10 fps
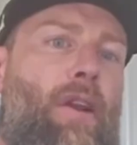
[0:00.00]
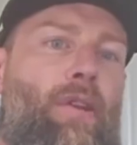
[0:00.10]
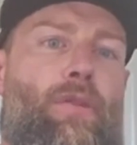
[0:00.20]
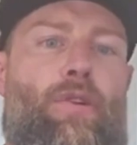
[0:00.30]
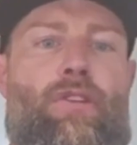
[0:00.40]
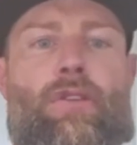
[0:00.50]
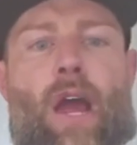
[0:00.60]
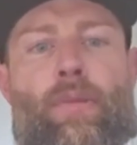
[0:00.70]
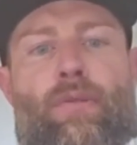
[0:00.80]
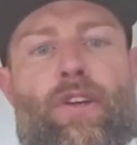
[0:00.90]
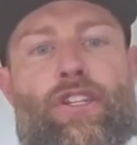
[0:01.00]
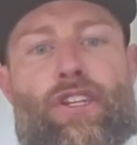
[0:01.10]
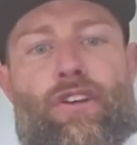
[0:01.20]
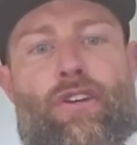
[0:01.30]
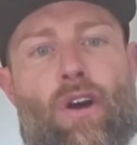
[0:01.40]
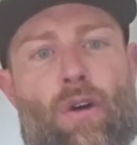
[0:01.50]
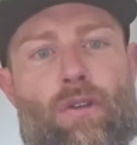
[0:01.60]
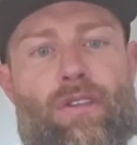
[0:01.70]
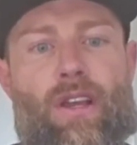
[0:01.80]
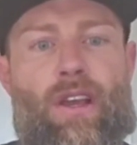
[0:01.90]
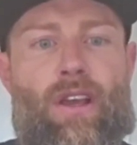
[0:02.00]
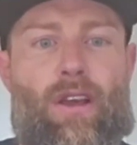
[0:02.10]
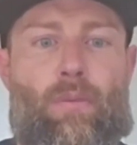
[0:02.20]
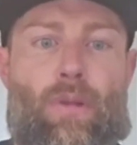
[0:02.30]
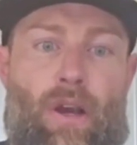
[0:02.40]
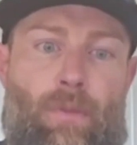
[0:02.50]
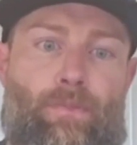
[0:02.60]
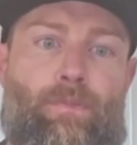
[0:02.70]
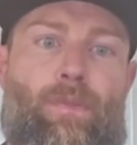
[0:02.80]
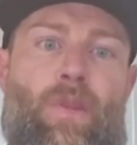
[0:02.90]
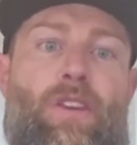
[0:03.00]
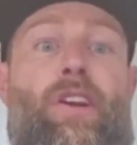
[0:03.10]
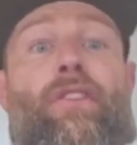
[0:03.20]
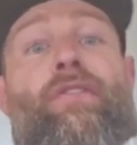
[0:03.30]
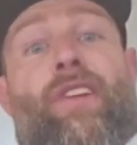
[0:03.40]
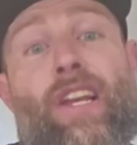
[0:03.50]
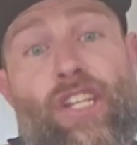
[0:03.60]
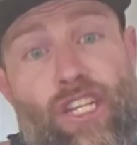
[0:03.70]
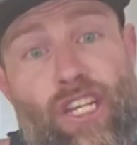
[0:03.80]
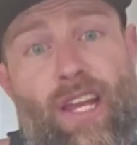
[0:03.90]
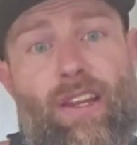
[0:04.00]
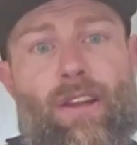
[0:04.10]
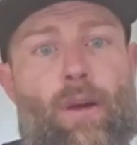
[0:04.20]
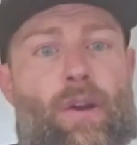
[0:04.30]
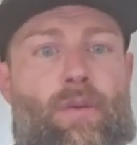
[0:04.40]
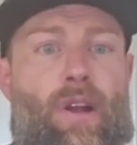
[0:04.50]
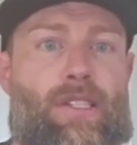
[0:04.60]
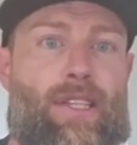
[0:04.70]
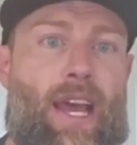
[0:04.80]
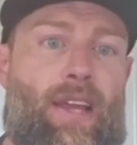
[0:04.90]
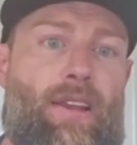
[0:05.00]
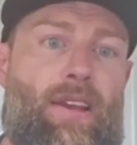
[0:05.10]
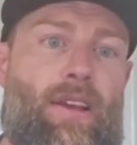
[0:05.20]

only will you not be reaching your goals, but you're going to feel like shit, and nobody wants that.